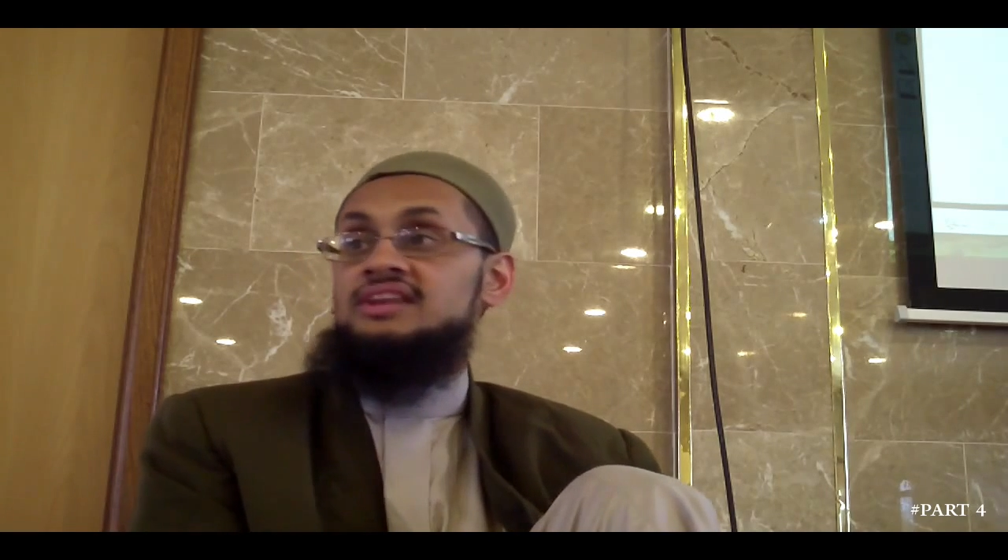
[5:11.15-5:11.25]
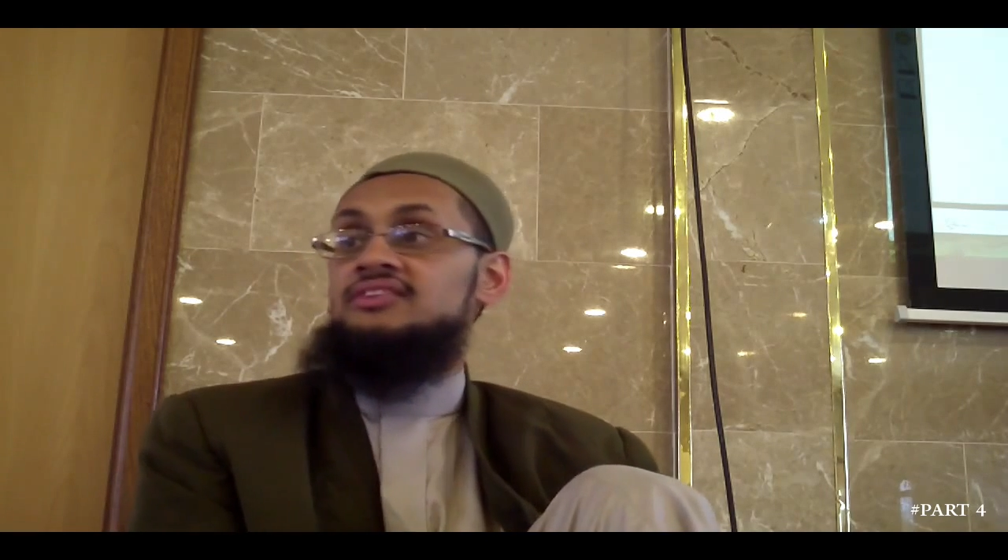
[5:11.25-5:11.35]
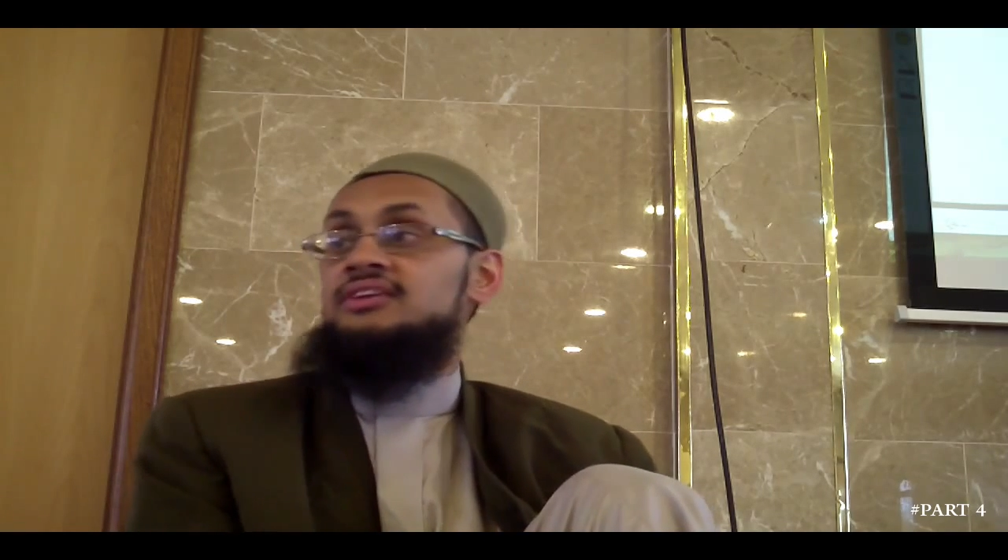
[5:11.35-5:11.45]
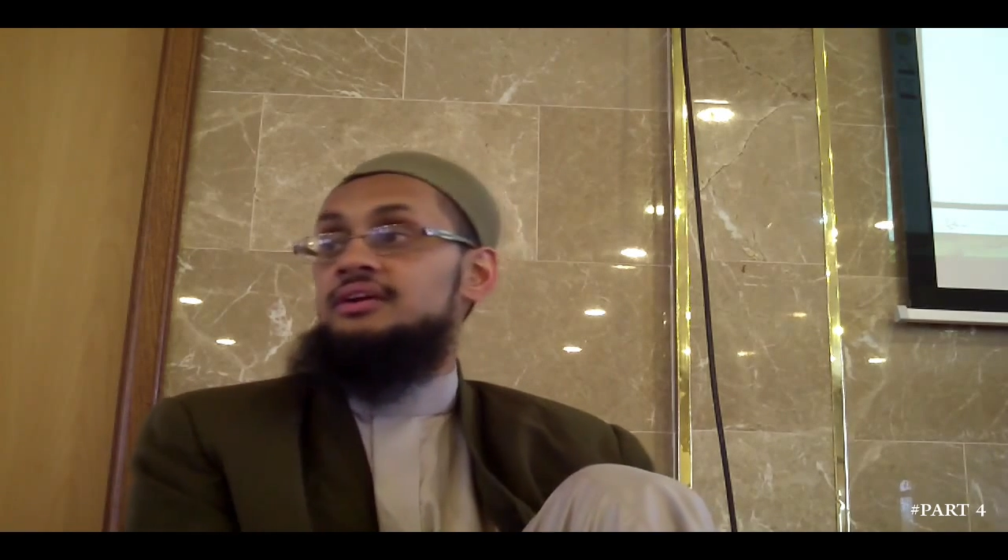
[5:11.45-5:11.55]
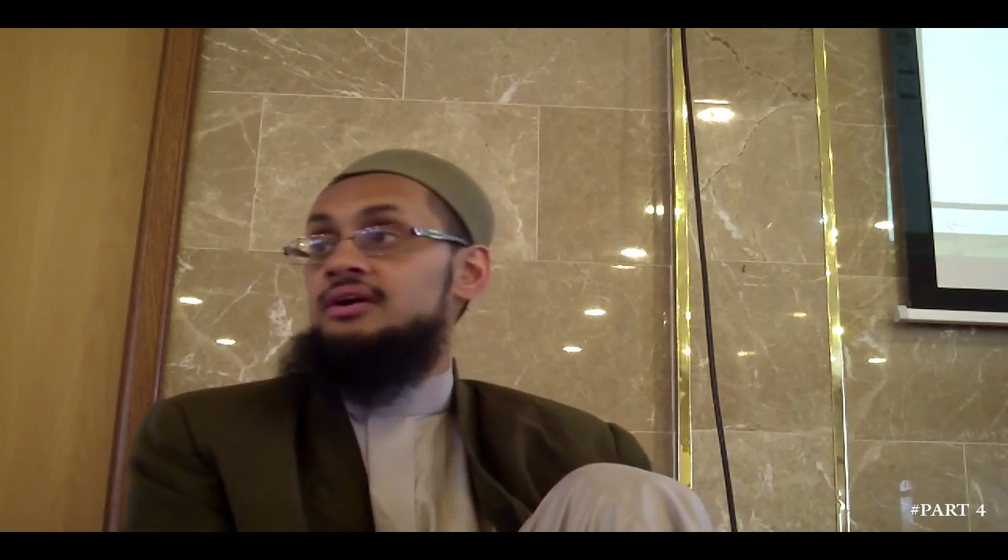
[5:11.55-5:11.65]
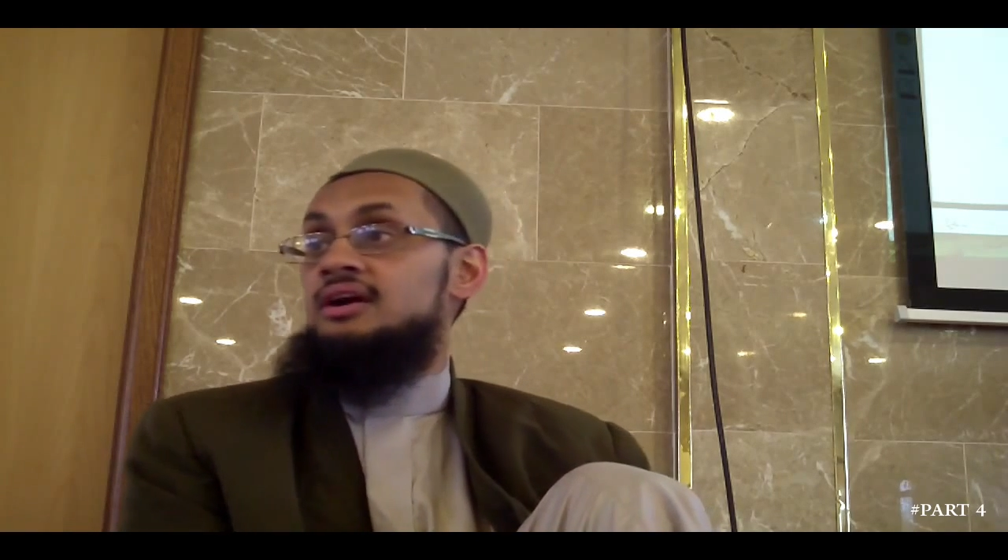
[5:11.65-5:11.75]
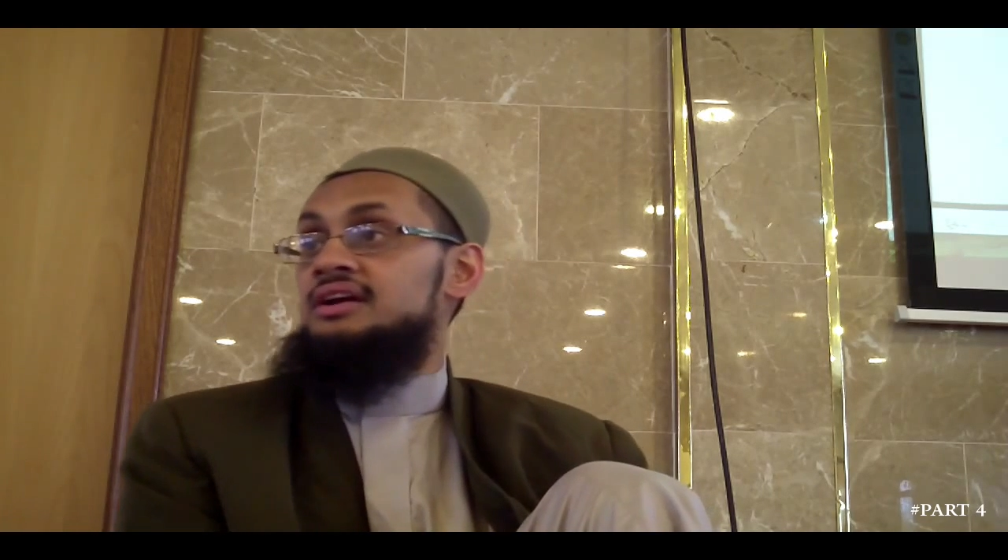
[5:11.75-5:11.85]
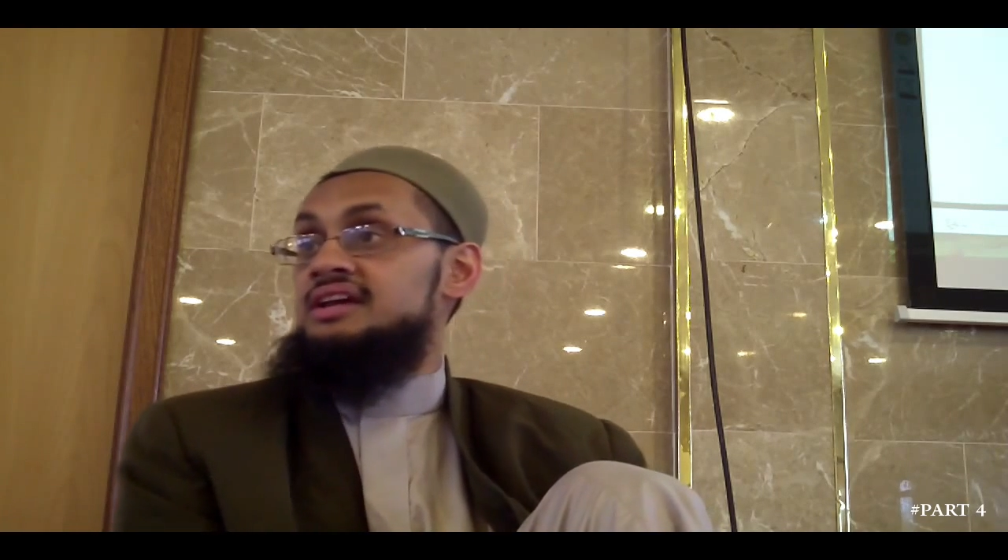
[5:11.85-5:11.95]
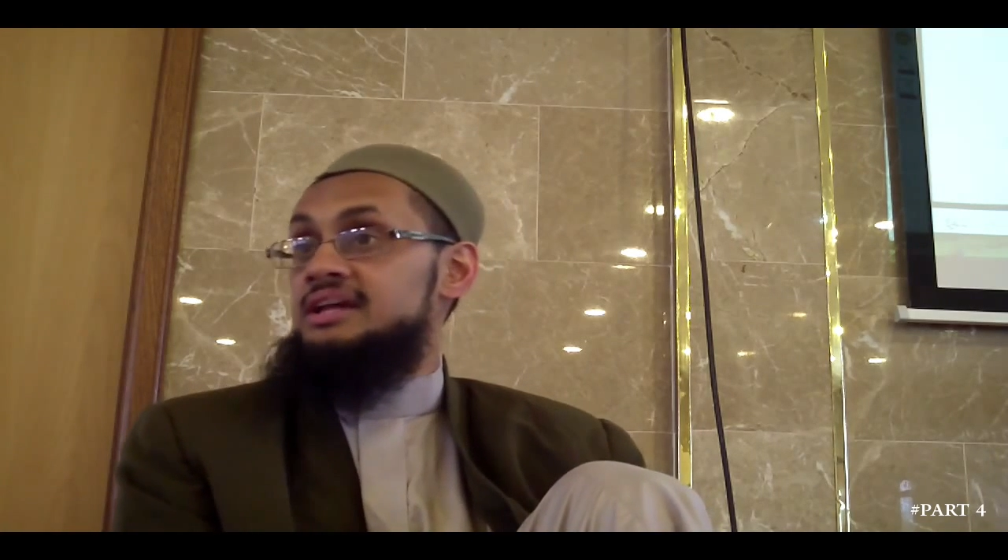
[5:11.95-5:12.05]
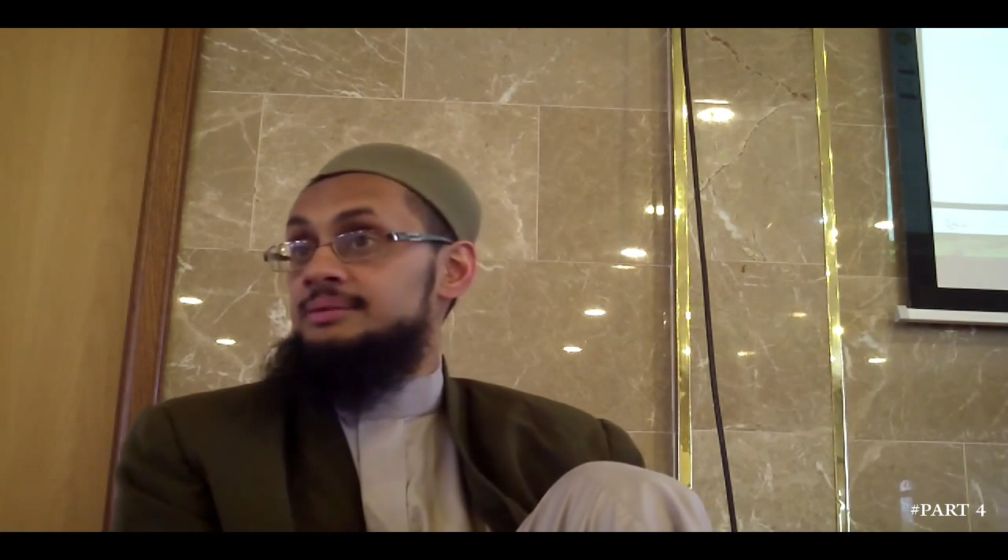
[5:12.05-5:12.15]

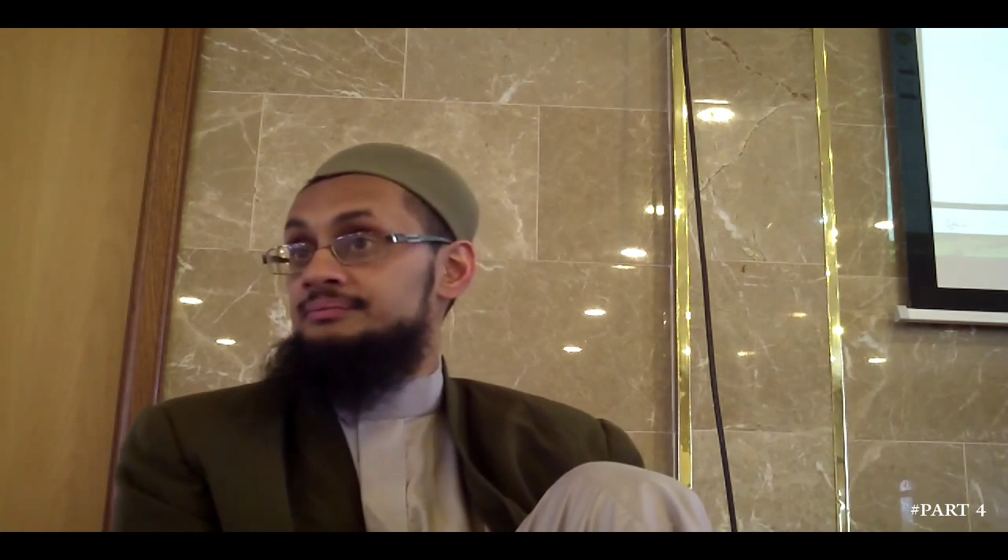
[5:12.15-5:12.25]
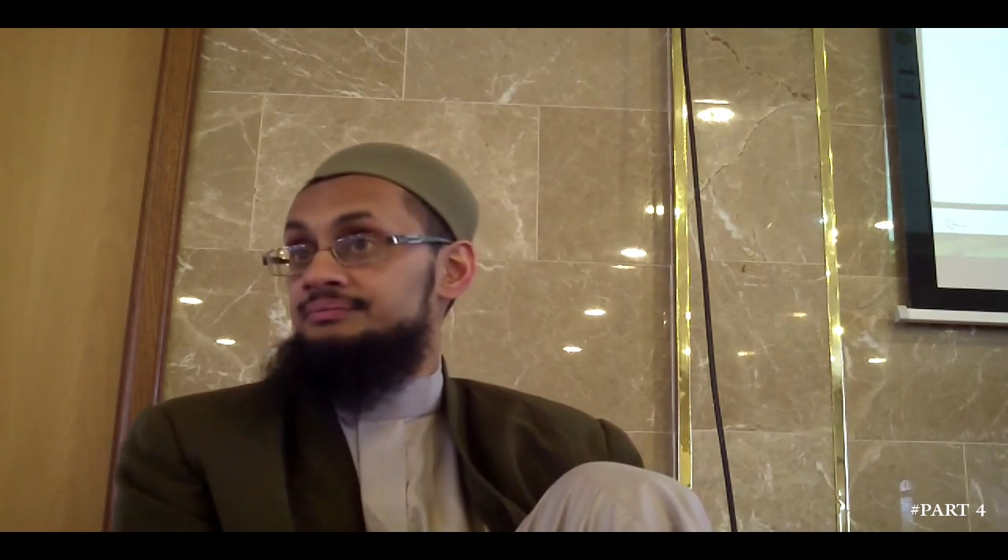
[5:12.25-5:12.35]
ibtirari,